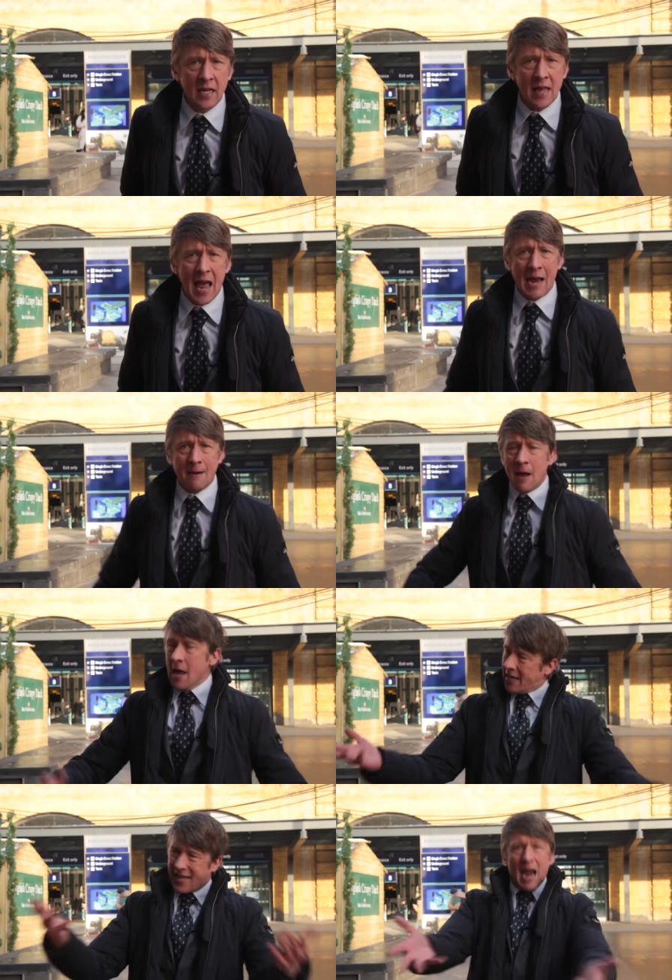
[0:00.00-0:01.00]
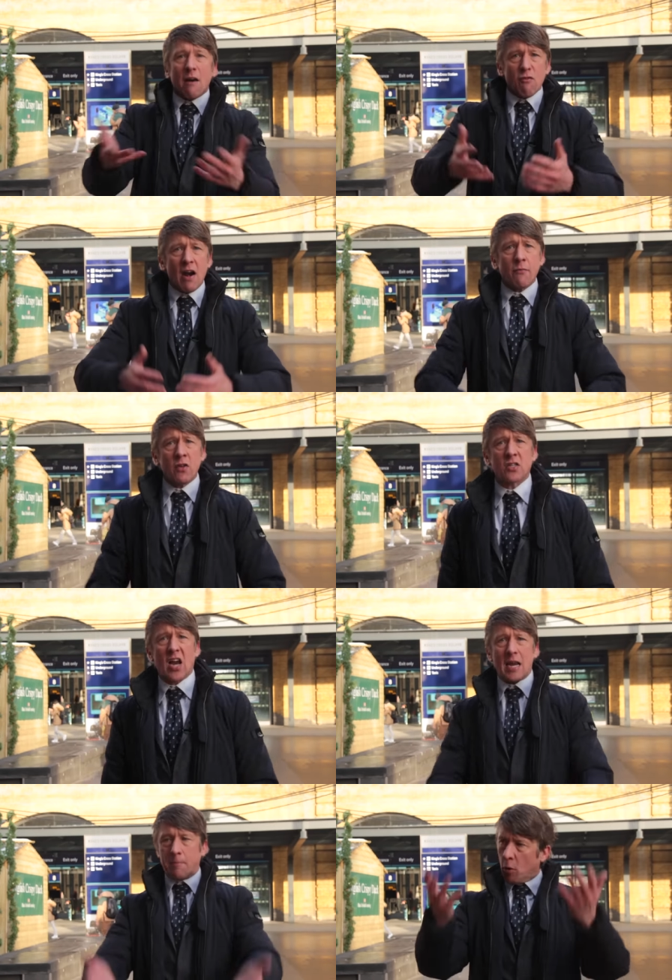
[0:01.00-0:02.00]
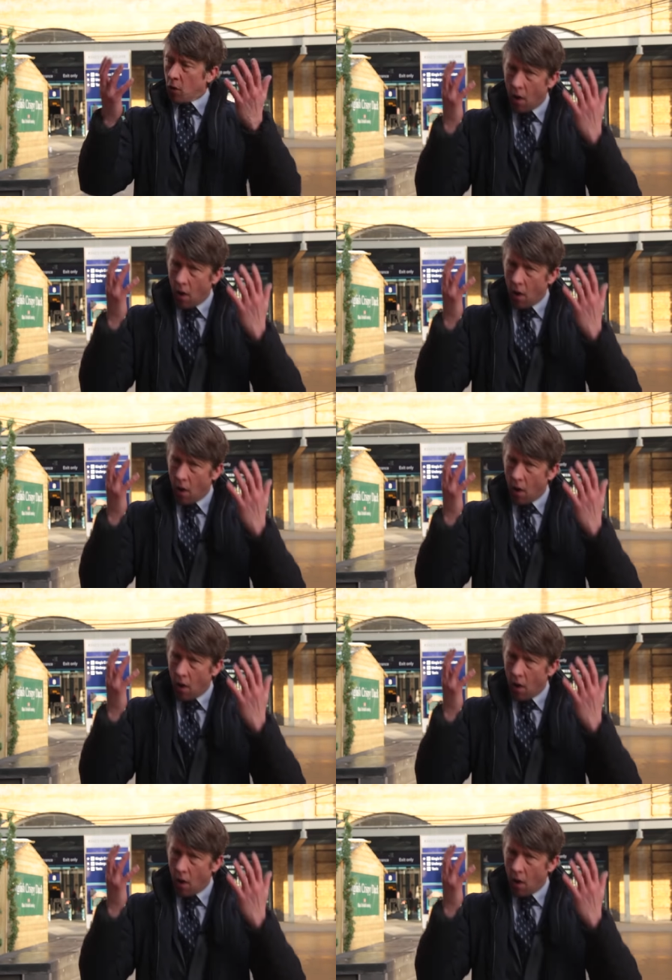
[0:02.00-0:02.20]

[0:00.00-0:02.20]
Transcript: then, get round the table,